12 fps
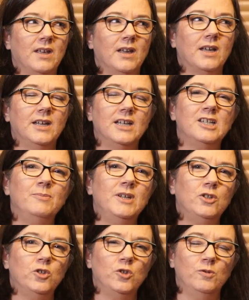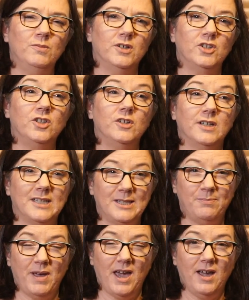it can actually be too much to
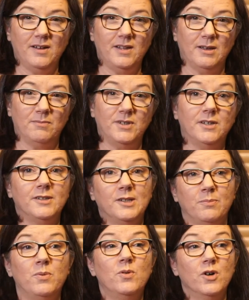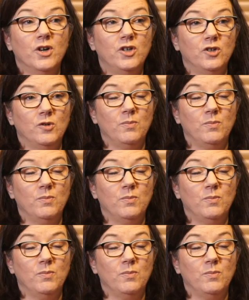expect them to support you,